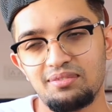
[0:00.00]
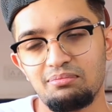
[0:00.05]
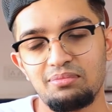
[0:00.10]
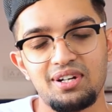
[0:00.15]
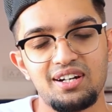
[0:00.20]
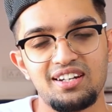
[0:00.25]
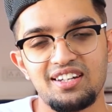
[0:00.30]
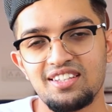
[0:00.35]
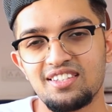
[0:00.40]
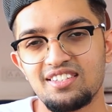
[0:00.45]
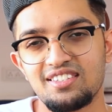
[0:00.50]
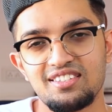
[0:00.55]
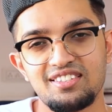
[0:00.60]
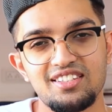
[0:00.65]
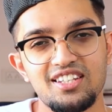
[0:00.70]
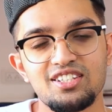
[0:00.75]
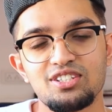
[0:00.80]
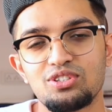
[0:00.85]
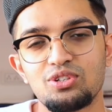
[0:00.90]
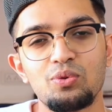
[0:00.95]
but it's
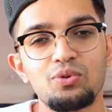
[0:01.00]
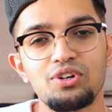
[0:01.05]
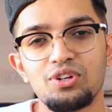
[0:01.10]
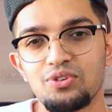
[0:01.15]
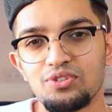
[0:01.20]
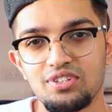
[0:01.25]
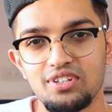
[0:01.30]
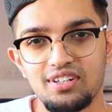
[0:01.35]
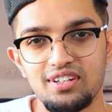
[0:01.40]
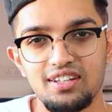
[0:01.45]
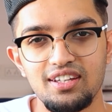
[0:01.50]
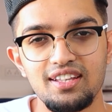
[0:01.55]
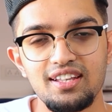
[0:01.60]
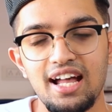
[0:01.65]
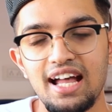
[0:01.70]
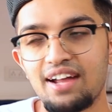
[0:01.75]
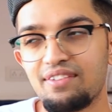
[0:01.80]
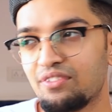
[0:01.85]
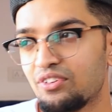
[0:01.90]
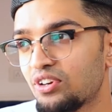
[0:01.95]
just don't use it.
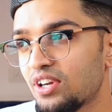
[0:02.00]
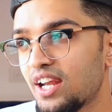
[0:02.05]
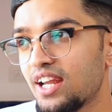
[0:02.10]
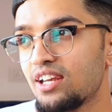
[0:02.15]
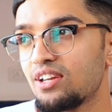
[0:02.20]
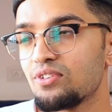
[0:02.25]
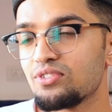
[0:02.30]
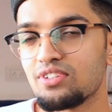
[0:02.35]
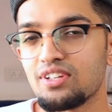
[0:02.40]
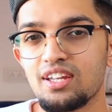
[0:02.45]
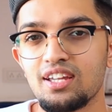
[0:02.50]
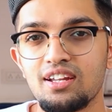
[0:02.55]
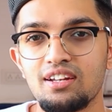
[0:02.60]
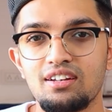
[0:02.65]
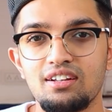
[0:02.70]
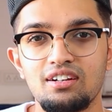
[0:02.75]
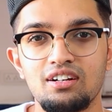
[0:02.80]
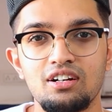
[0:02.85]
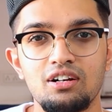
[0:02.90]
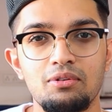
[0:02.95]
I've tried using
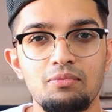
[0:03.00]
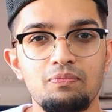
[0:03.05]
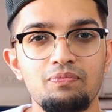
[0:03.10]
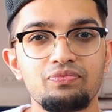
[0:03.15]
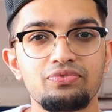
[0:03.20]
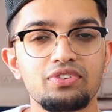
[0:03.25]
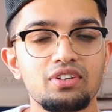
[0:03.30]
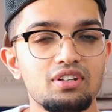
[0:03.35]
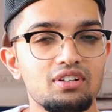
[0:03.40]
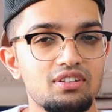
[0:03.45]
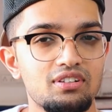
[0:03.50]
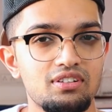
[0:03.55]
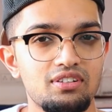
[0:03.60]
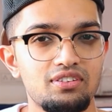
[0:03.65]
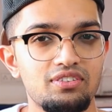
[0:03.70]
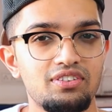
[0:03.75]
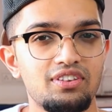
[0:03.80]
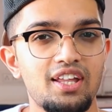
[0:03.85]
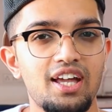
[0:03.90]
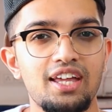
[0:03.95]
it,
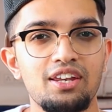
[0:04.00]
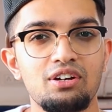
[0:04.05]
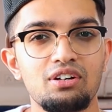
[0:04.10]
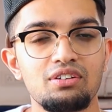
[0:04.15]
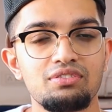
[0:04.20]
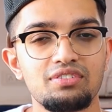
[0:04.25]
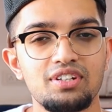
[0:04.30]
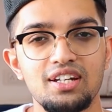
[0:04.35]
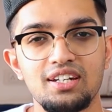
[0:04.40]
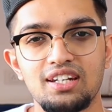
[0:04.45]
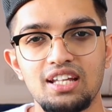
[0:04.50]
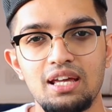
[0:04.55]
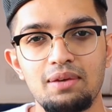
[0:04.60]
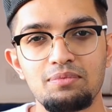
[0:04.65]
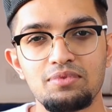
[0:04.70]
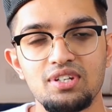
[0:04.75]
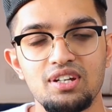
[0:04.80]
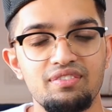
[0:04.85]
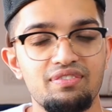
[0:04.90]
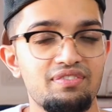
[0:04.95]
9 out of 10
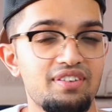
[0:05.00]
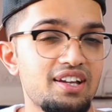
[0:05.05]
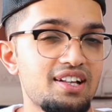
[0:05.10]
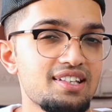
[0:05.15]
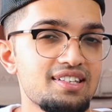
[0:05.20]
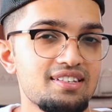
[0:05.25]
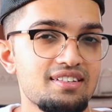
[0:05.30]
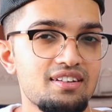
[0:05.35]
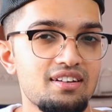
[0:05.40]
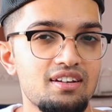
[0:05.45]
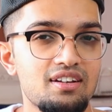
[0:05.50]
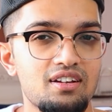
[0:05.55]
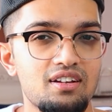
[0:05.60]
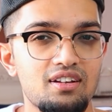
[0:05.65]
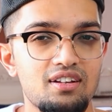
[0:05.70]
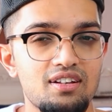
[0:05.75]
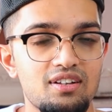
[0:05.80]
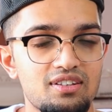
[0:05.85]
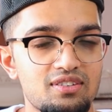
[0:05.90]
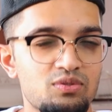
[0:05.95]
times it fails.
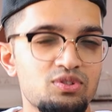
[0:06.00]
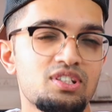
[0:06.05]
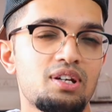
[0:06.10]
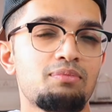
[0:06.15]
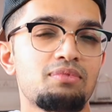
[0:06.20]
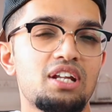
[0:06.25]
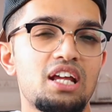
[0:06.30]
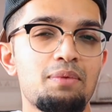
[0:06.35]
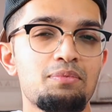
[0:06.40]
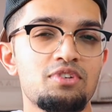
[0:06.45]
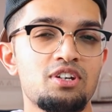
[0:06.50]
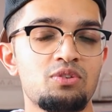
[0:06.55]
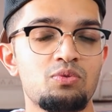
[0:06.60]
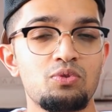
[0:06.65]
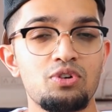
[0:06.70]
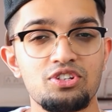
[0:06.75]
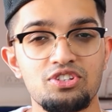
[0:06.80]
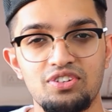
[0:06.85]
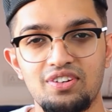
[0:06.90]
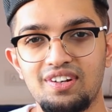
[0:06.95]
Sometimes it
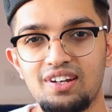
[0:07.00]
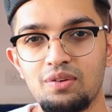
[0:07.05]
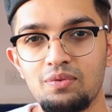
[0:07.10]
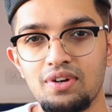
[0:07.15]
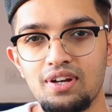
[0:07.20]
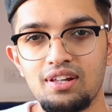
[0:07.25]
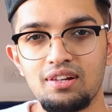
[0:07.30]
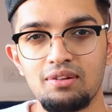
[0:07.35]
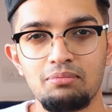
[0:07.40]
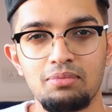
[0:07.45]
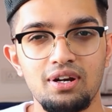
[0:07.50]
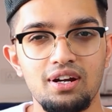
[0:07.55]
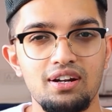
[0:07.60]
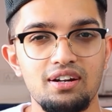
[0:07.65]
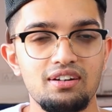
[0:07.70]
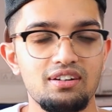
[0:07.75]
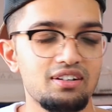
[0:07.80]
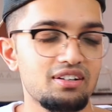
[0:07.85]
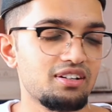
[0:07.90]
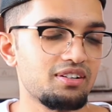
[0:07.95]
works really well,
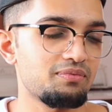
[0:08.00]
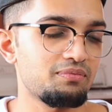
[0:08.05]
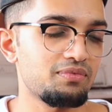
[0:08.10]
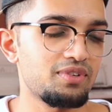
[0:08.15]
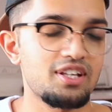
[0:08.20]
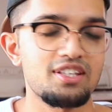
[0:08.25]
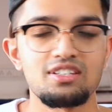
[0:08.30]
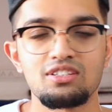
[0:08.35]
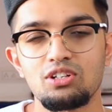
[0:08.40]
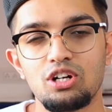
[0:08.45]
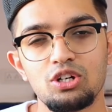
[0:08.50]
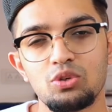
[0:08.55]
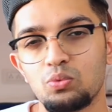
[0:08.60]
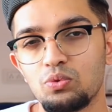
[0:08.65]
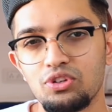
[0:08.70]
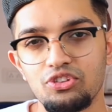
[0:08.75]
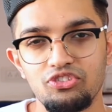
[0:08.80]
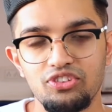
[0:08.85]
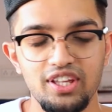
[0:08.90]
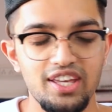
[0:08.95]
but it's not
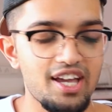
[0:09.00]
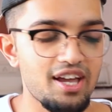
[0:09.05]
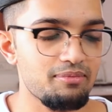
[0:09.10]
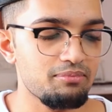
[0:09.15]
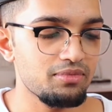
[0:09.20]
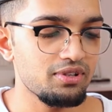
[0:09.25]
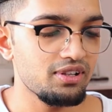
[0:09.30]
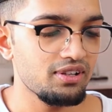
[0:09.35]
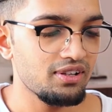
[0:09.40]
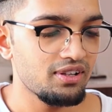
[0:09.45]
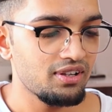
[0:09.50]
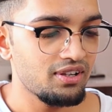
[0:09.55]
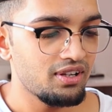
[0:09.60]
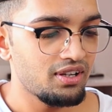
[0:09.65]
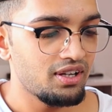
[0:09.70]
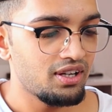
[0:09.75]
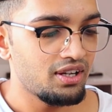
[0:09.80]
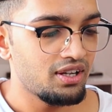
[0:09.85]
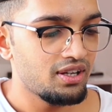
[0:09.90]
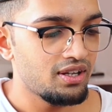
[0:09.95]
worth the gamble.
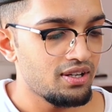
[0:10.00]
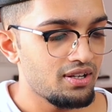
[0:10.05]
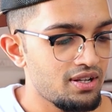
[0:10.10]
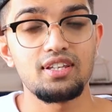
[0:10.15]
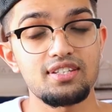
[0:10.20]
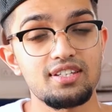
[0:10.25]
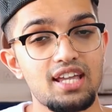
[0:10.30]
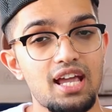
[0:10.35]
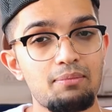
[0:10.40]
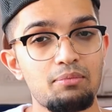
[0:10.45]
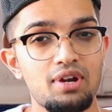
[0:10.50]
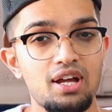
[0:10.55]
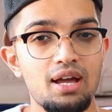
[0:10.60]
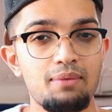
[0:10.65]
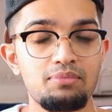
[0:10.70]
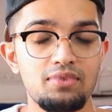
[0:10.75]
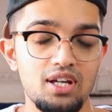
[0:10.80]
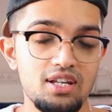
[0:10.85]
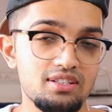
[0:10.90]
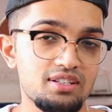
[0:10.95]
This camera
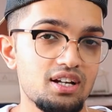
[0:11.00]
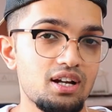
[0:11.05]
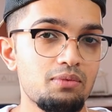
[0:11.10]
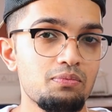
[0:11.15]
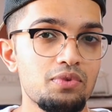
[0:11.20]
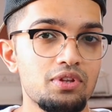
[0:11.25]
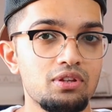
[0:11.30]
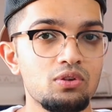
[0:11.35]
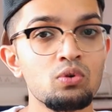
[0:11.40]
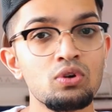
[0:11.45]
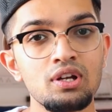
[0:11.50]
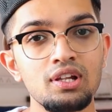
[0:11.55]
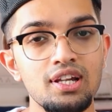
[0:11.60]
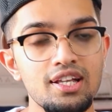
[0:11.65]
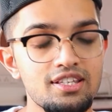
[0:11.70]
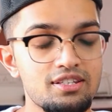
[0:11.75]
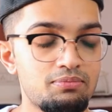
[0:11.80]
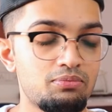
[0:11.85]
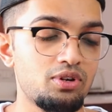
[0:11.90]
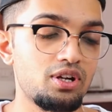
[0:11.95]
app does come with Google
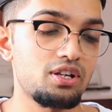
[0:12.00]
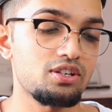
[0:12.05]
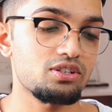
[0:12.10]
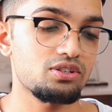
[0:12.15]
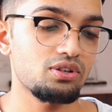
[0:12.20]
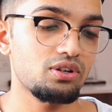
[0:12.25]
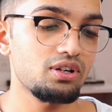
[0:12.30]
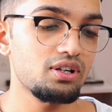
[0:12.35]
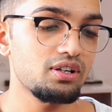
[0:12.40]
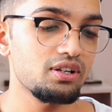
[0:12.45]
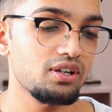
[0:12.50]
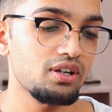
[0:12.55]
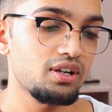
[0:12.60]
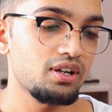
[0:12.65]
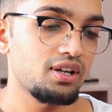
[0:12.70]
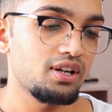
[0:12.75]
Lens pre-installed.